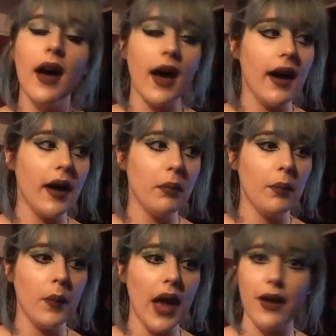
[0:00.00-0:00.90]

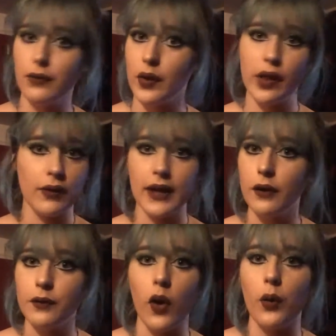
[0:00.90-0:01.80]
Every 3 or
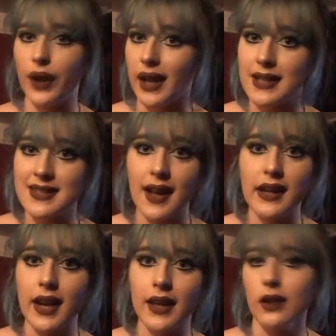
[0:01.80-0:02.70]
4 weeks
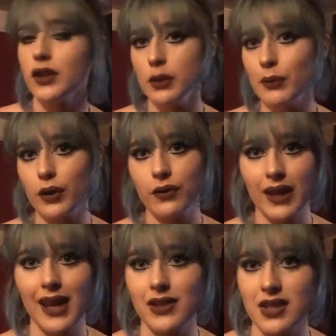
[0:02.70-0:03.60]
I'll get a YouTube
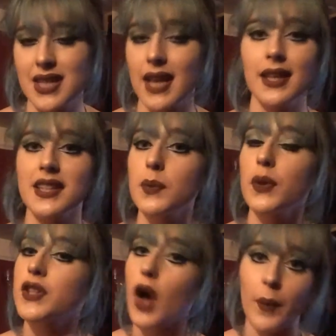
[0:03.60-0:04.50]
notification saying that
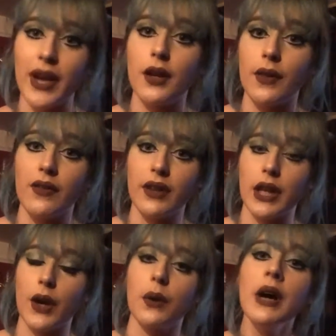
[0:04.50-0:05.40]
someone's commented on the
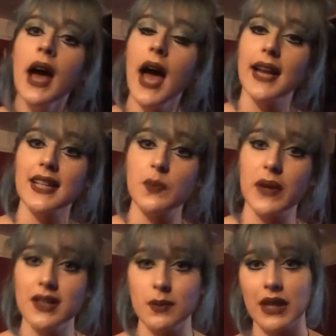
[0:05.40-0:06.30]
video and it's
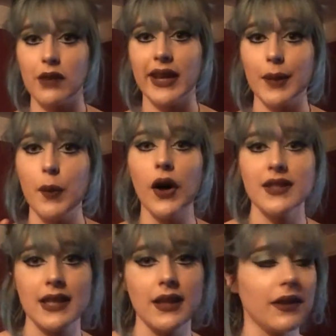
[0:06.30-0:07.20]
been something really
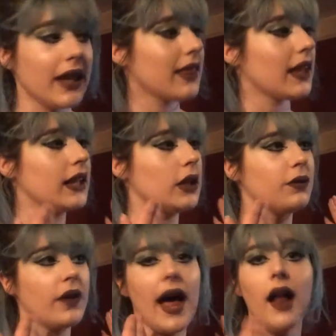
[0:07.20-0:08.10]
positive, like thank you
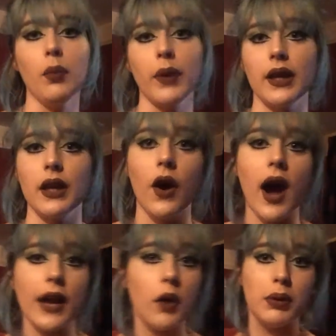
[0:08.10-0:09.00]
for helping, you know,
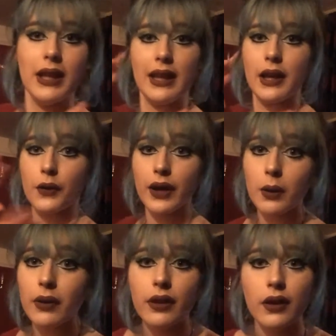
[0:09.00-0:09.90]
I completely
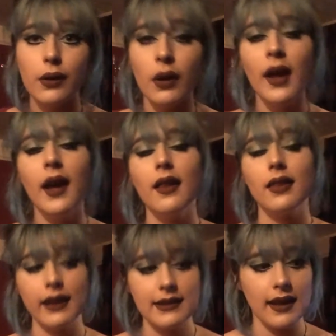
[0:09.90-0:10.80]
agree with you,
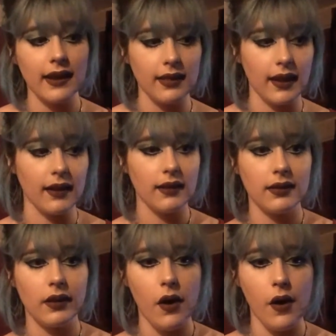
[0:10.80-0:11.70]
things like that.
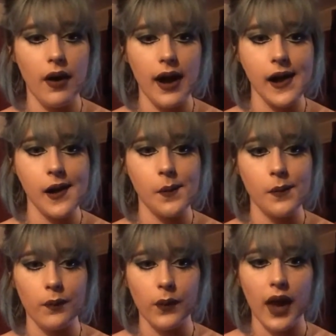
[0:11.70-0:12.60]
So
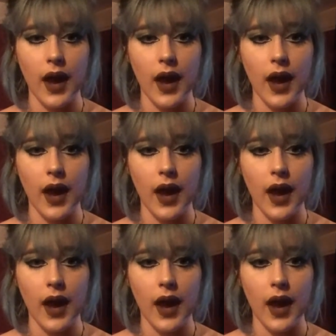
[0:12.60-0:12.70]
I'm